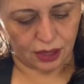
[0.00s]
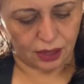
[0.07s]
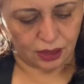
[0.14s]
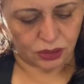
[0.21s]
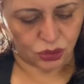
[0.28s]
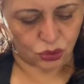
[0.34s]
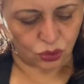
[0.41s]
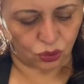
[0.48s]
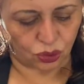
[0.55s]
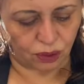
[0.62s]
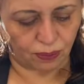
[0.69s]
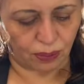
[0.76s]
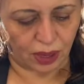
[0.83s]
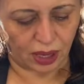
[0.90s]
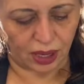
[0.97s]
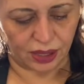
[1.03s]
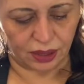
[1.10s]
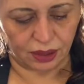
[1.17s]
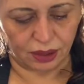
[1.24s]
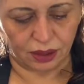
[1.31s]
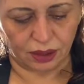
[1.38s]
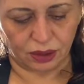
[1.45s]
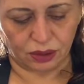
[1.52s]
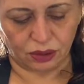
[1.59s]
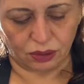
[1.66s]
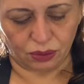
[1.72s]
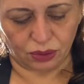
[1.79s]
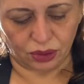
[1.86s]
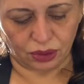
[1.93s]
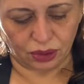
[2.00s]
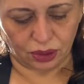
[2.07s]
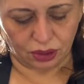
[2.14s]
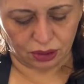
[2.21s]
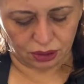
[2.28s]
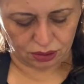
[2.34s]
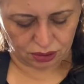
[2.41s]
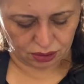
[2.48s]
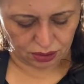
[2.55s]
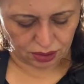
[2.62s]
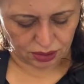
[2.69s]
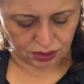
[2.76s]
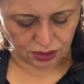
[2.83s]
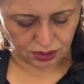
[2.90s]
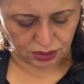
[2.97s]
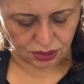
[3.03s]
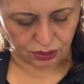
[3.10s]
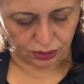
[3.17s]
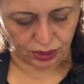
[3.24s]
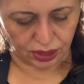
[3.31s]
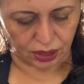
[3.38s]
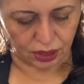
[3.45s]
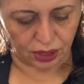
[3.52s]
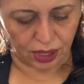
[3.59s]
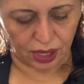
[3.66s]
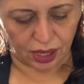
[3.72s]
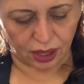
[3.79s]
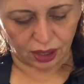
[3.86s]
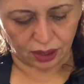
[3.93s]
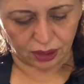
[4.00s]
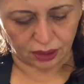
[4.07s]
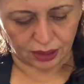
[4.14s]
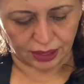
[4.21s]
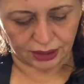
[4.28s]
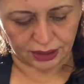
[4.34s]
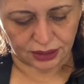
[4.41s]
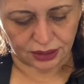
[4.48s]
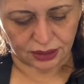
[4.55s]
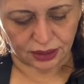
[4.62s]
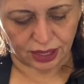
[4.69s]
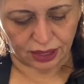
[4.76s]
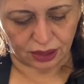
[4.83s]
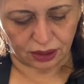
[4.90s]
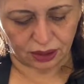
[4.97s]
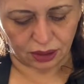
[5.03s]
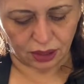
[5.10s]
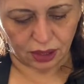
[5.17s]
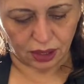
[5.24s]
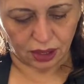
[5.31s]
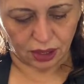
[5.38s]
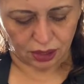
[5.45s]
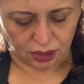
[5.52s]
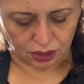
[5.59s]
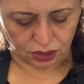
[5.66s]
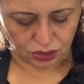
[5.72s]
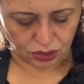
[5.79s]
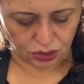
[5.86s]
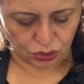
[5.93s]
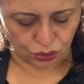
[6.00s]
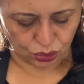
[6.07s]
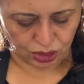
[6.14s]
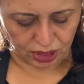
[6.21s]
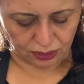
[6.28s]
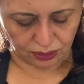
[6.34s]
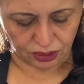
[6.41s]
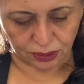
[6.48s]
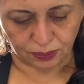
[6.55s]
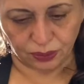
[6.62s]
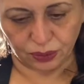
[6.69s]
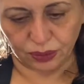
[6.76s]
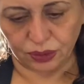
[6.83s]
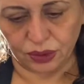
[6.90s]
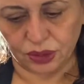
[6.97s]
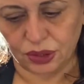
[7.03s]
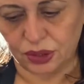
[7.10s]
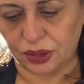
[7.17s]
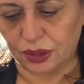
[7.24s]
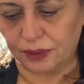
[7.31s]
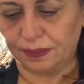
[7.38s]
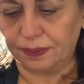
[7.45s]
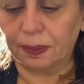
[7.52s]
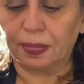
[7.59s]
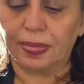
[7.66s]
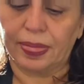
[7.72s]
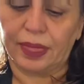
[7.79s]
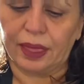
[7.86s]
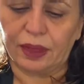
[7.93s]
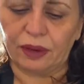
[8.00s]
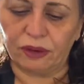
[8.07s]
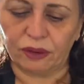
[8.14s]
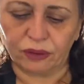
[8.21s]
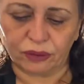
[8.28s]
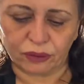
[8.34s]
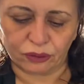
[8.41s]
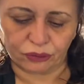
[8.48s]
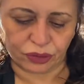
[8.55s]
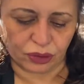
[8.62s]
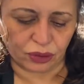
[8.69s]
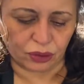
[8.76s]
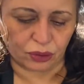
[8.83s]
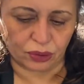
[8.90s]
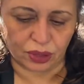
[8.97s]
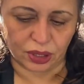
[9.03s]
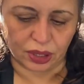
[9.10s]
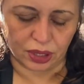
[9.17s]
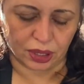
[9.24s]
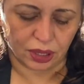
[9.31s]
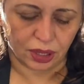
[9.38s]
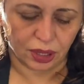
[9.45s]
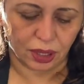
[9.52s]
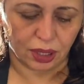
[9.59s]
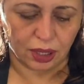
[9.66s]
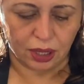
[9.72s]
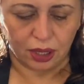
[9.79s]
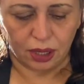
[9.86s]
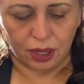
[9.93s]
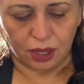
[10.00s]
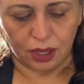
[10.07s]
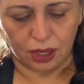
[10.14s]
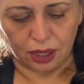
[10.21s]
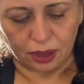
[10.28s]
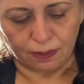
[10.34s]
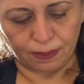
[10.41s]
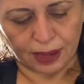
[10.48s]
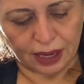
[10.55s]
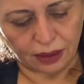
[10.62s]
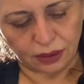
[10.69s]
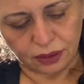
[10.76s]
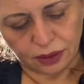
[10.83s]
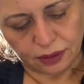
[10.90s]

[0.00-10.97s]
store-bought yogurt. It's going in there. That's like 2 tablespoons of the yogurt, and about,